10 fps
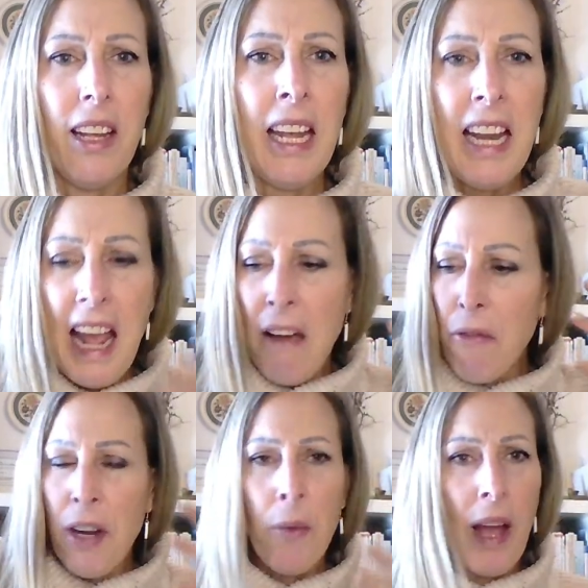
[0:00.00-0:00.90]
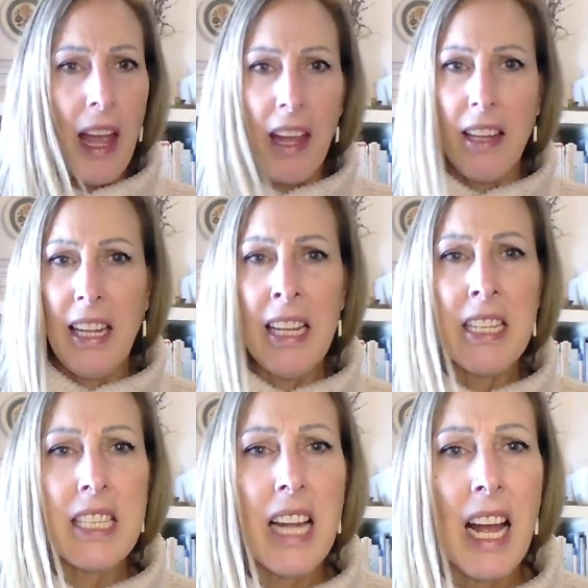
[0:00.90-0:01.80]
in every way,
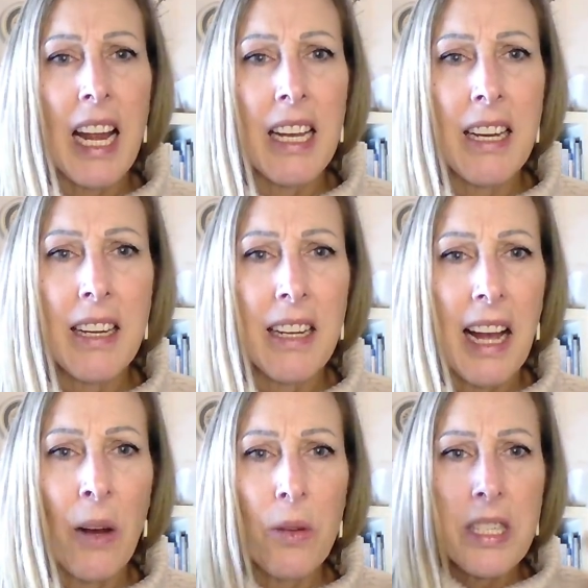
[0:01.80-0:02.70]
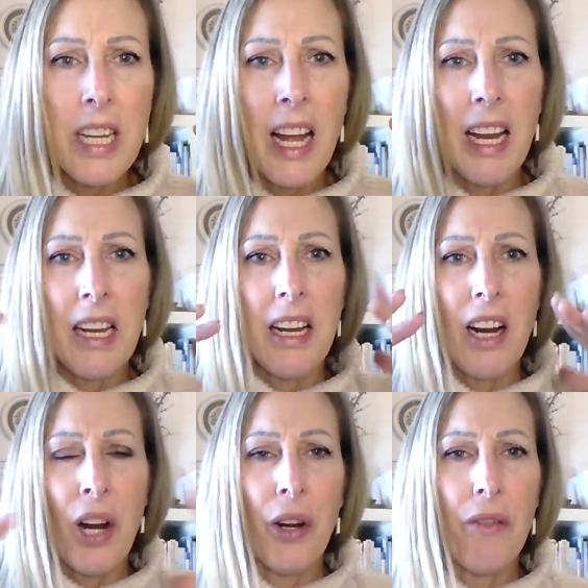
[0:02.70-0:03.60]
inside, outside,
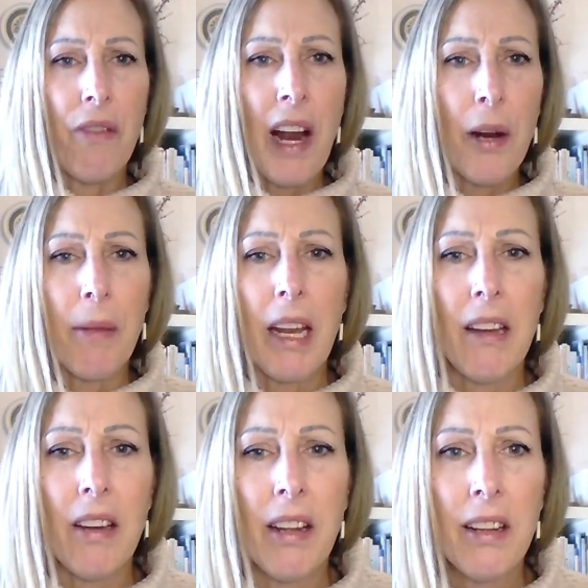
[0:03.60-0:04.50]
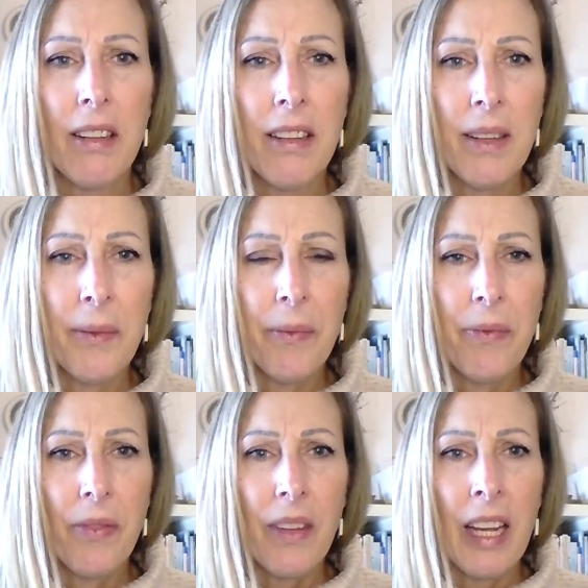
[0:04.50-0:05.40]
our environment.
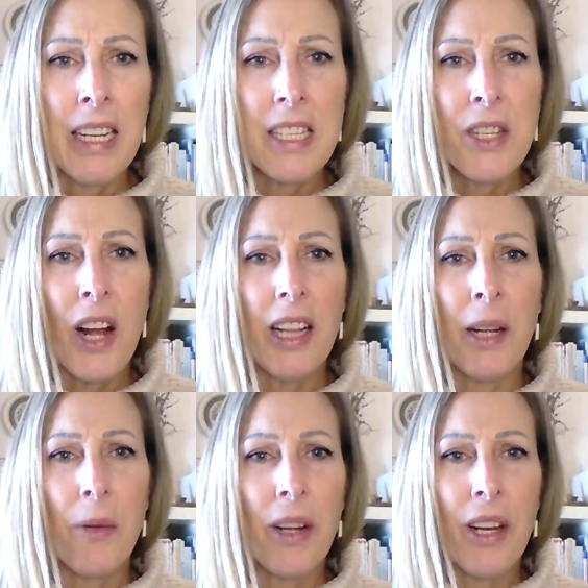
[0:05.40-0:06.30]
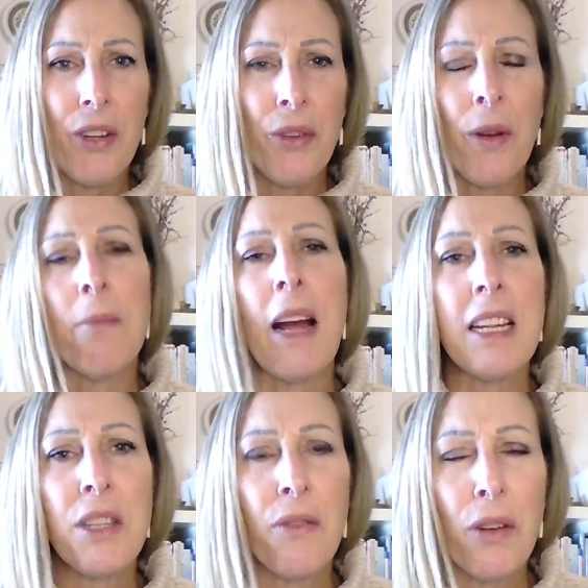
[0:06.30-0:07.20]
And it's not like we're going to do a
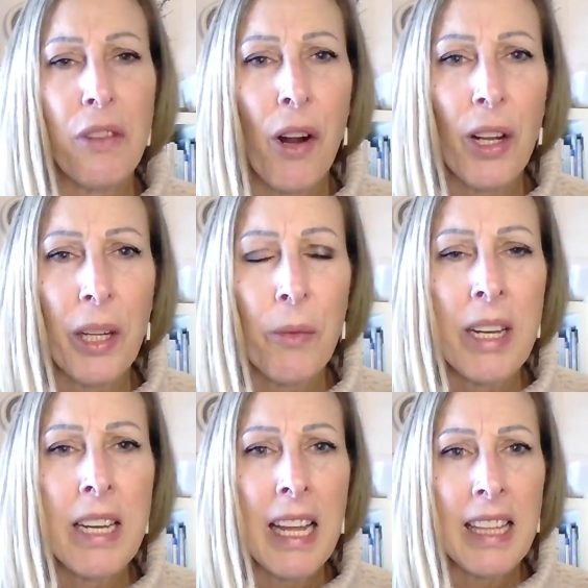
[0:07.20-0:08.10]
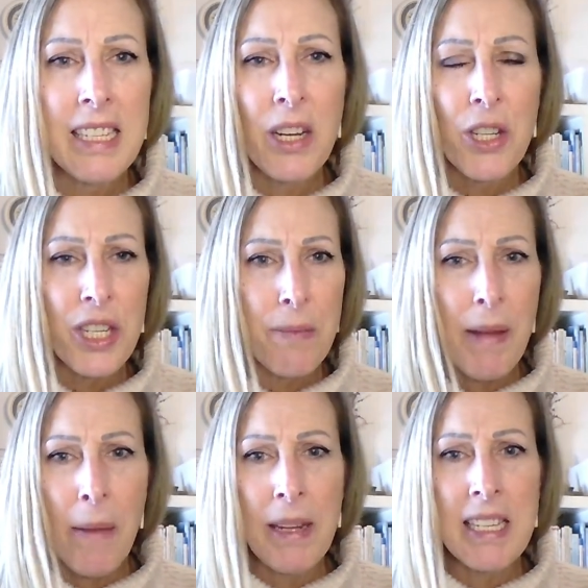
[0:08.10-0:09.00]
massive overhaul in one day. These are just
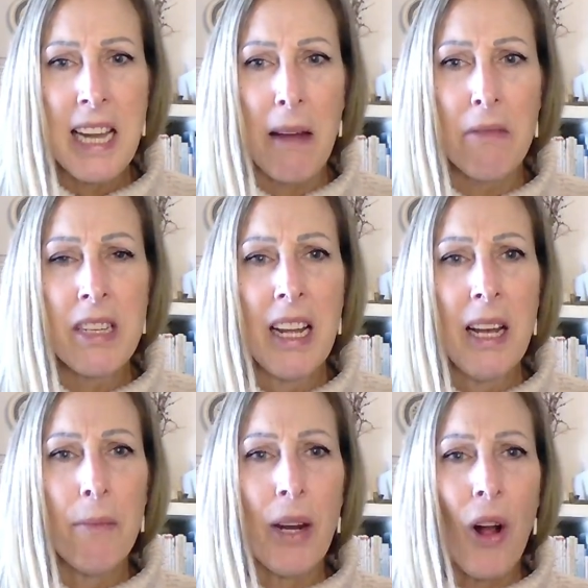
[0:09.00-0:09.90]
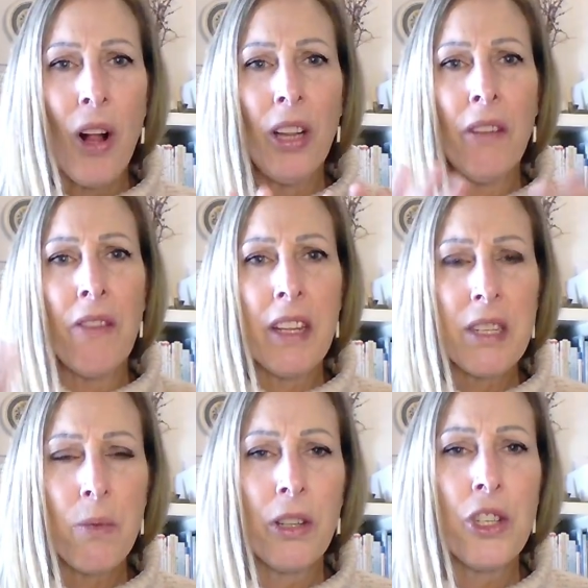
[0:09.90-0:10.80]
baby steps. But all of
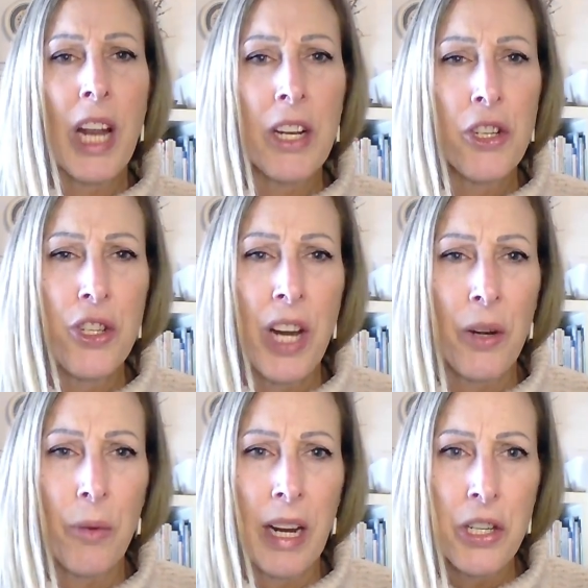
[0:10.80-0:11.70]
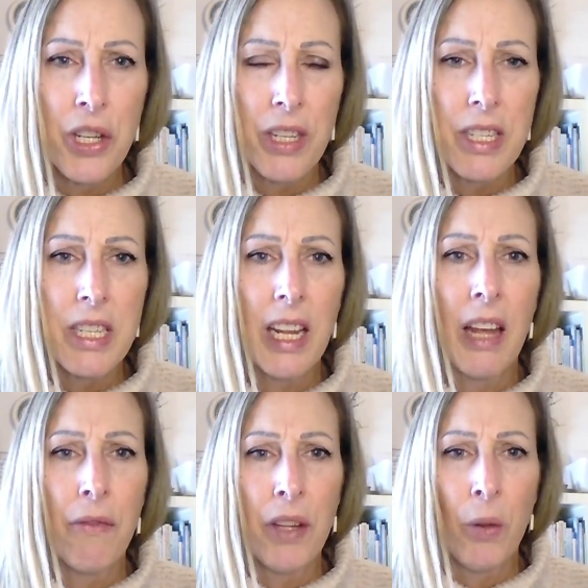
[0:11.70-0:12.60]
this will change generations
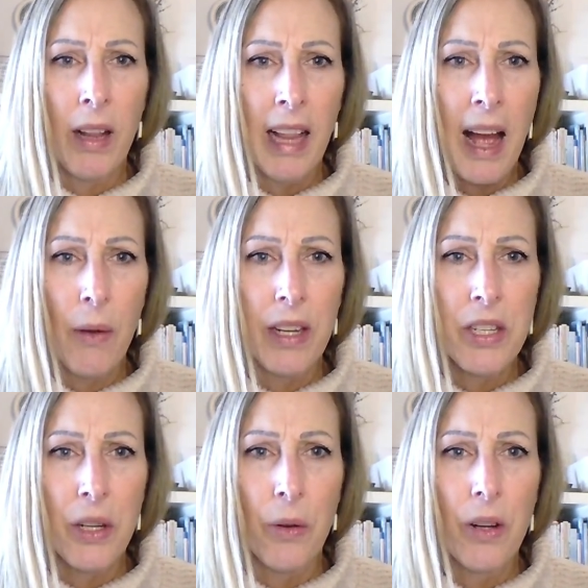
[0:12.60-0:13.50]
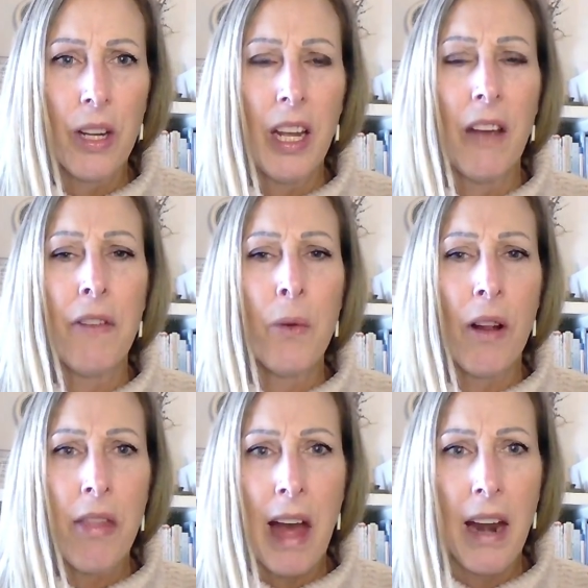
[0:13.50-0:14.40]
if you allow it to, if you
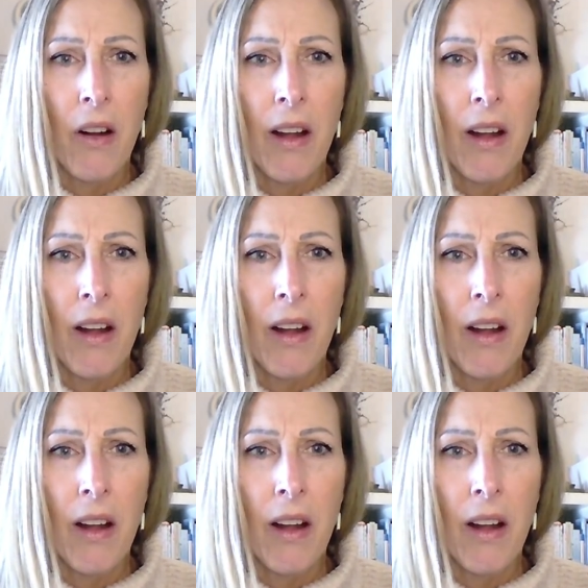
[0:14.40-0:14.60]
are that